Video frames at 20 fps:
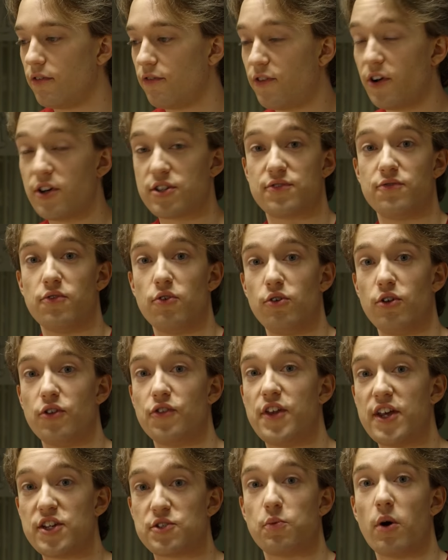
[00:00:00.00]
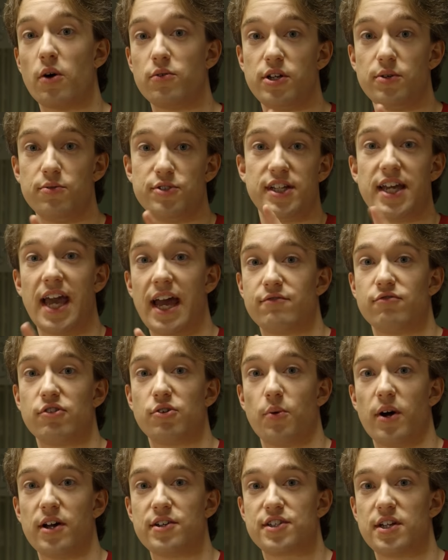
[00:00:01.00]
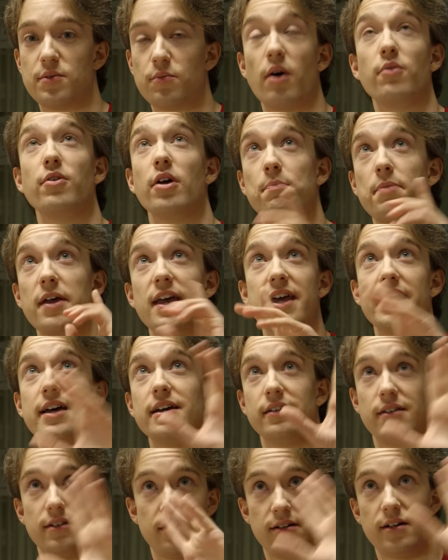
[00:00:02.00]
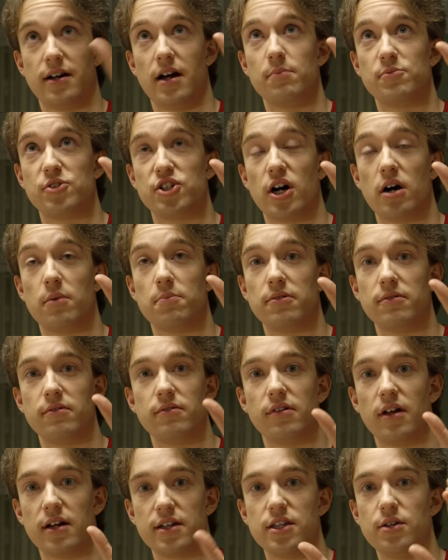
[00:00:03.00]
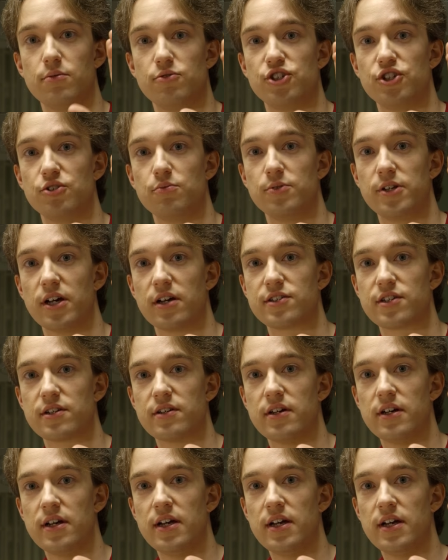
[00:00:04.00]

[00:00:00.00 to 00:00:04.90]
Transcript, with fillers: First of all, this won't use a GET request. It won't appear up top like YouTube does.